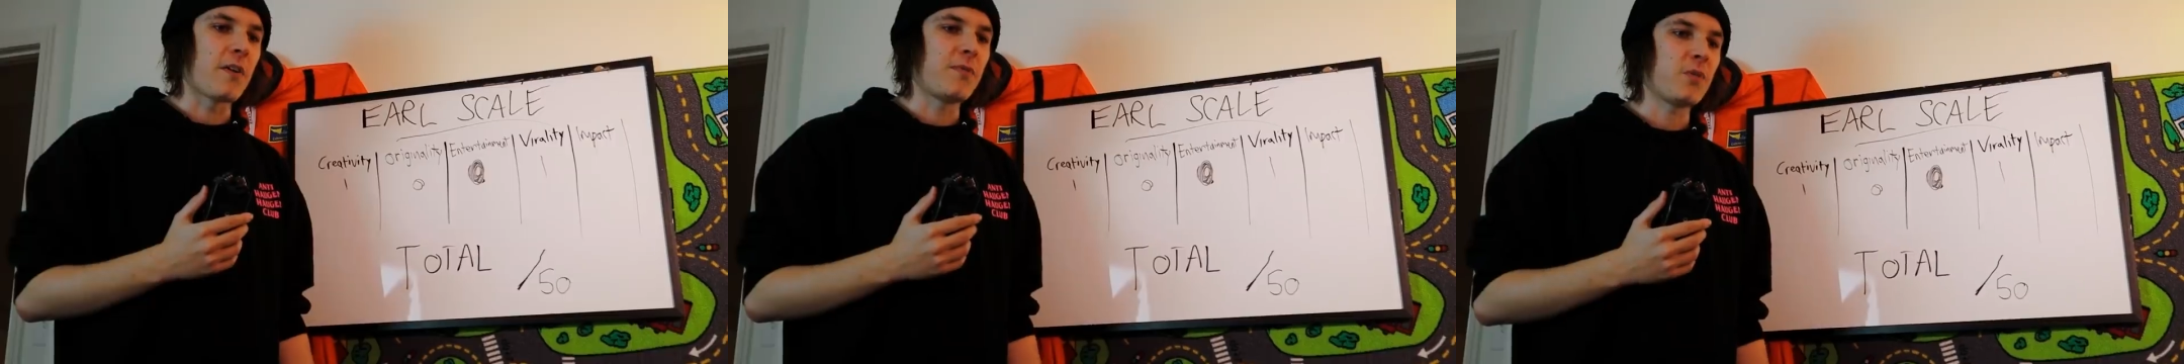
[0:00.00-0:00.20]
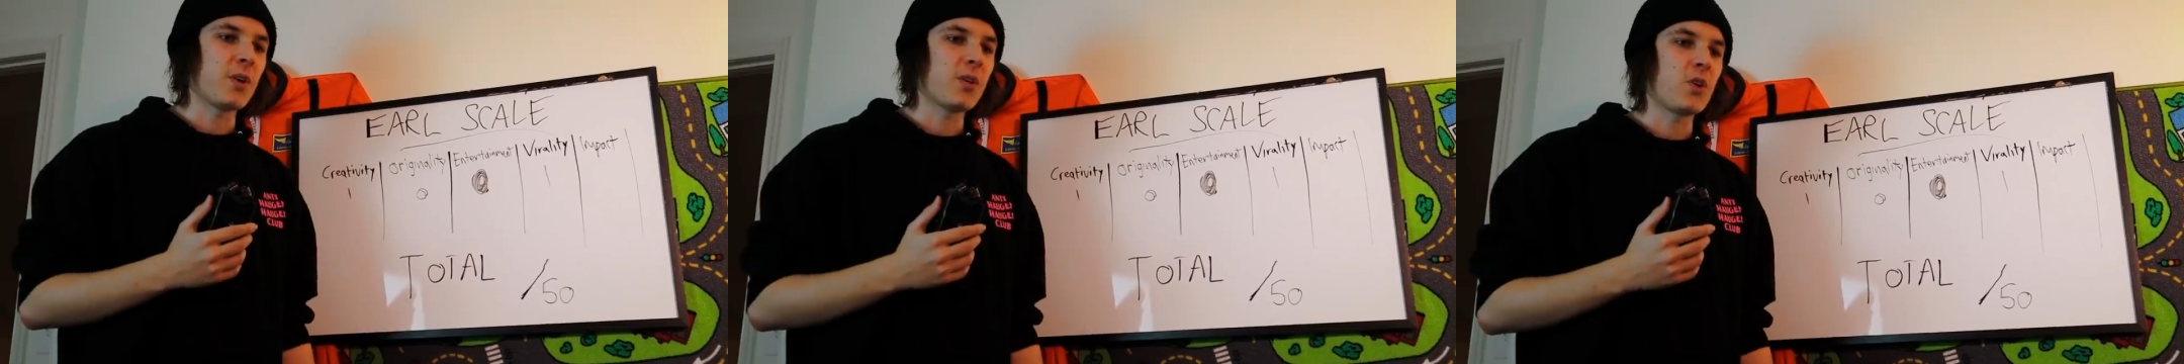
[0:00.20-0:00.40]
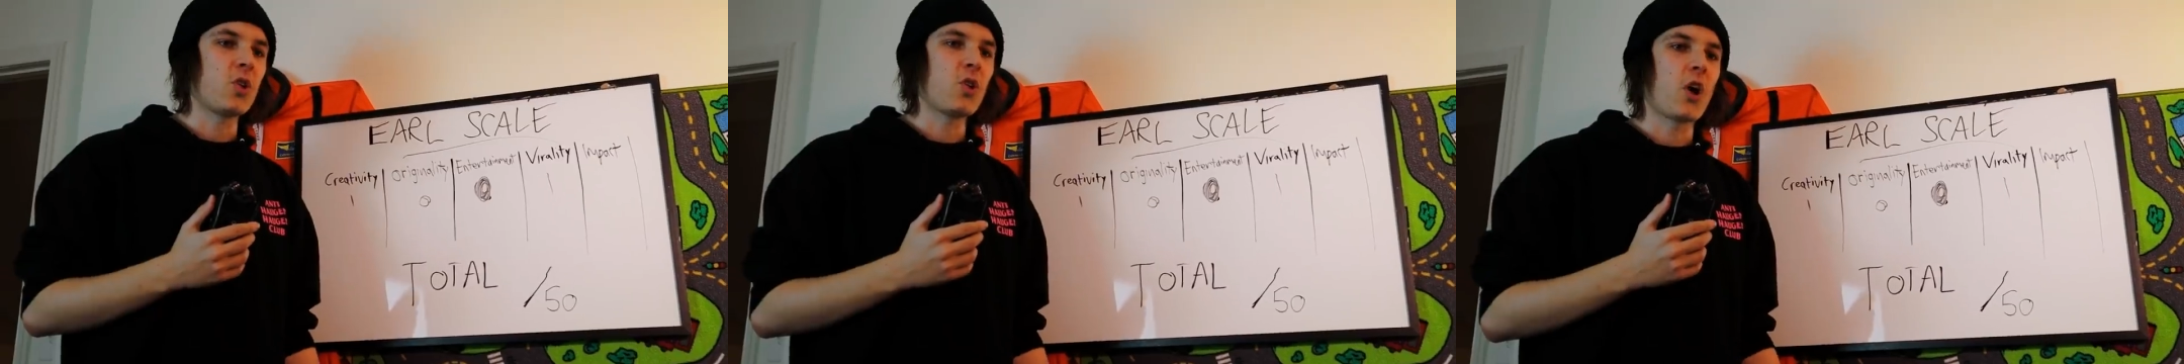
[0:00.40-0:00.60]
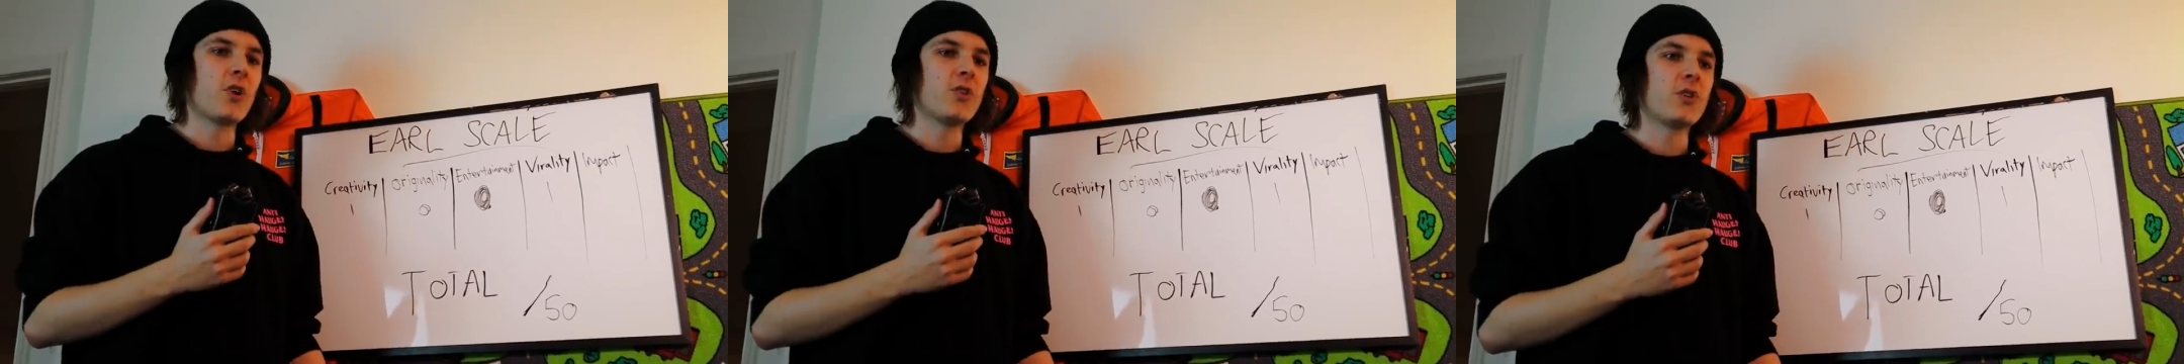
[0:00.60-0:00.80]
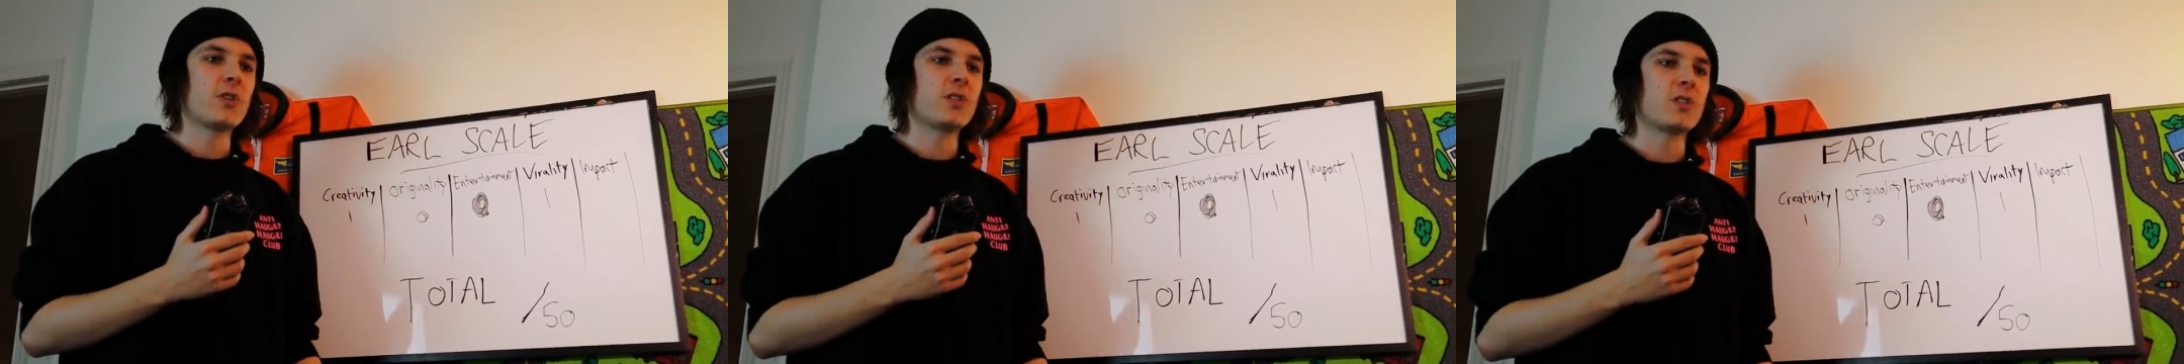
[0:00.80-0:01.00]
I feel like the
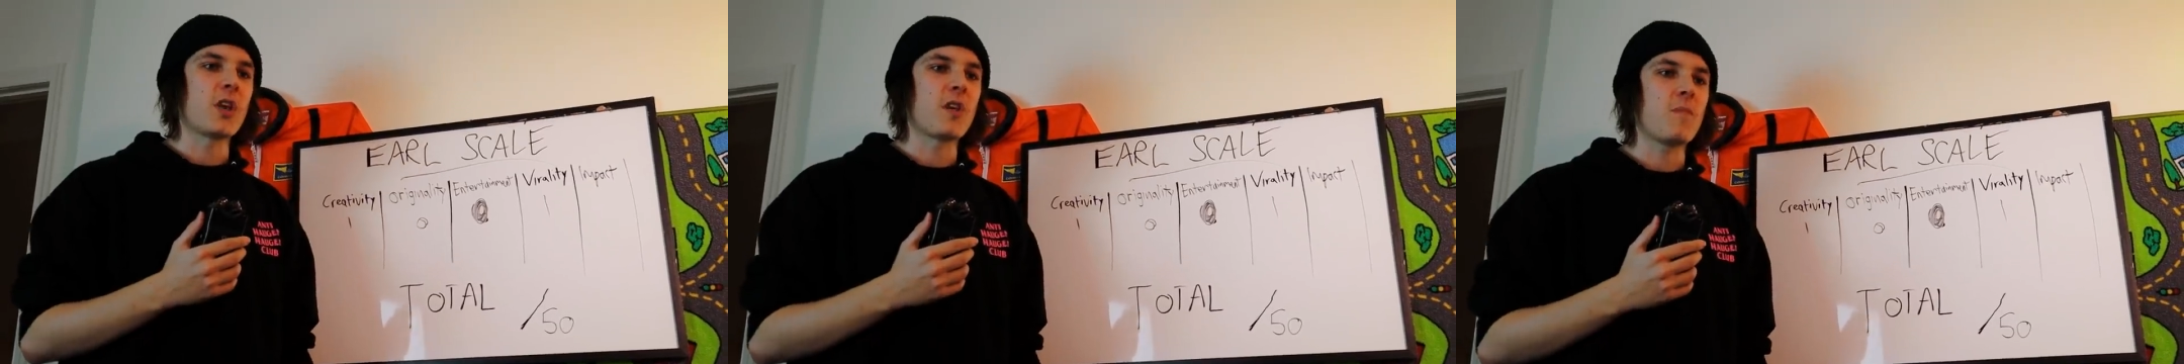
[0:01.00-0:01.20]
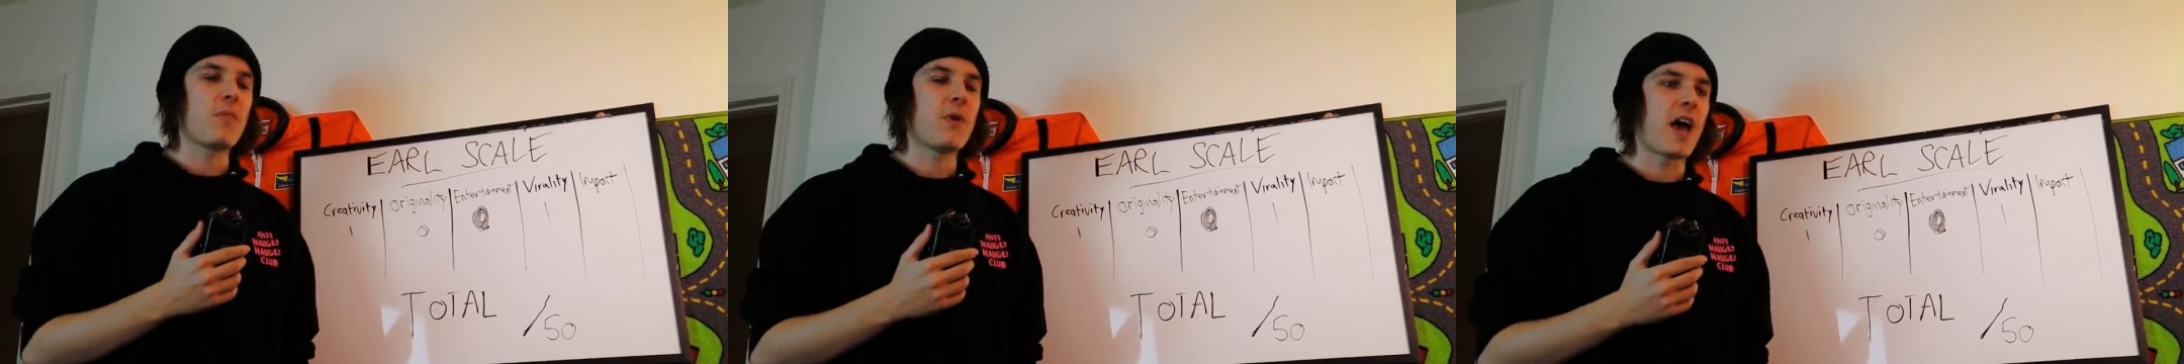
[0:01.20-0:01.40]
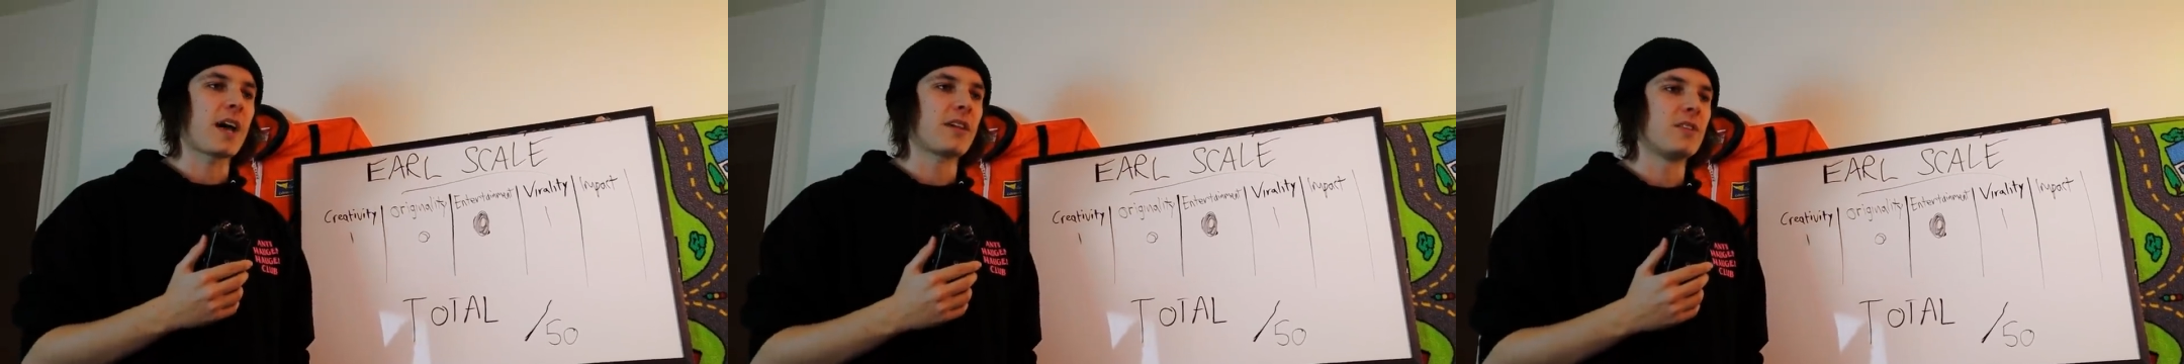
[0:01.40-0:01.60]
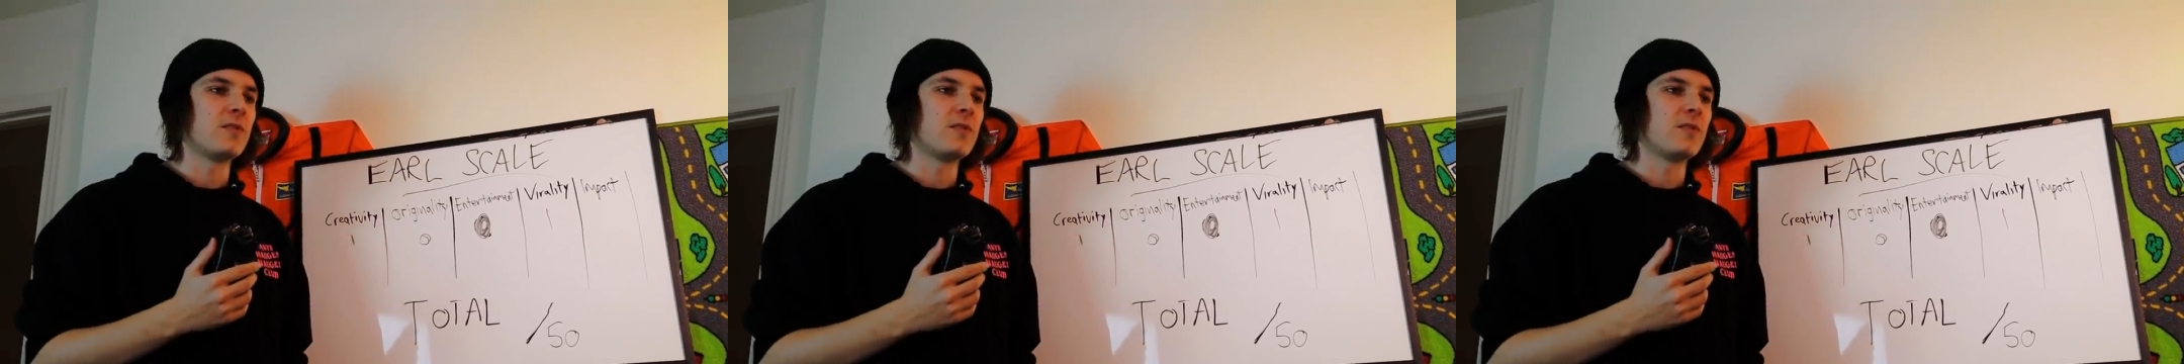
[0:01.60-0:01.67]
largest impact